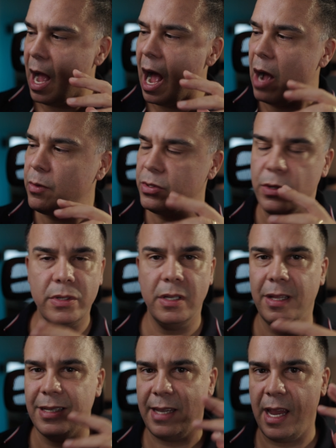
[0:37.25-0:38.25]
I was
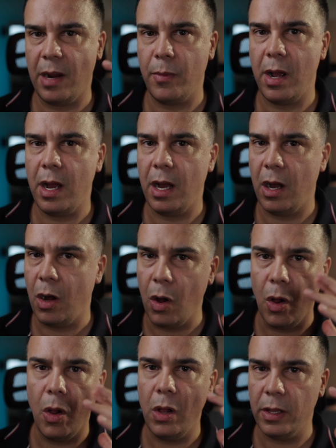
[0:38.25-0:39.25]
using this camera
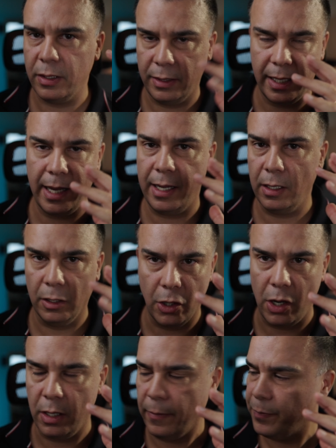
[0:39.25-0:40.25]
all day
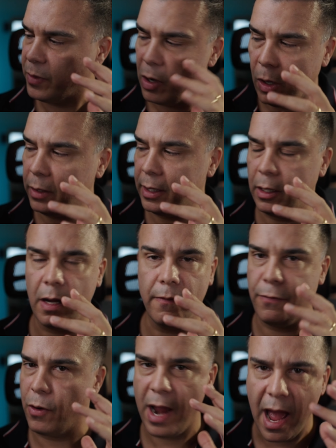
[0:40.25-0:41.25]
long, all day
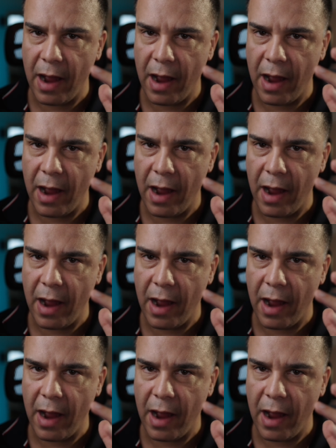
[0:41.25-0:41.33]
long for